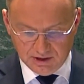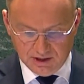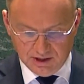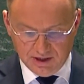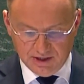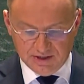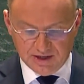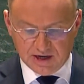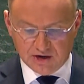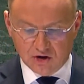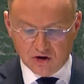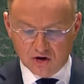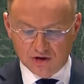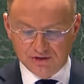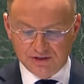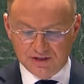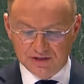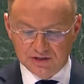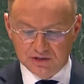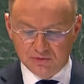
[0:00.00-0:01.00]
In
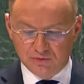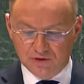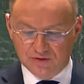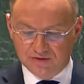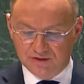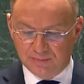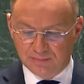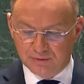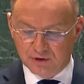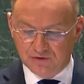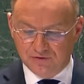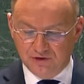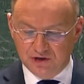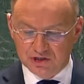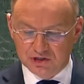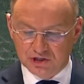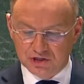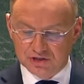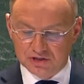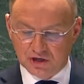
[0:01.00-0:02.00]
accordance with the
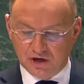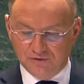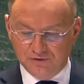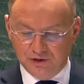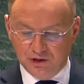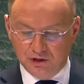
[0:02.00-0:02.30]
provisions of the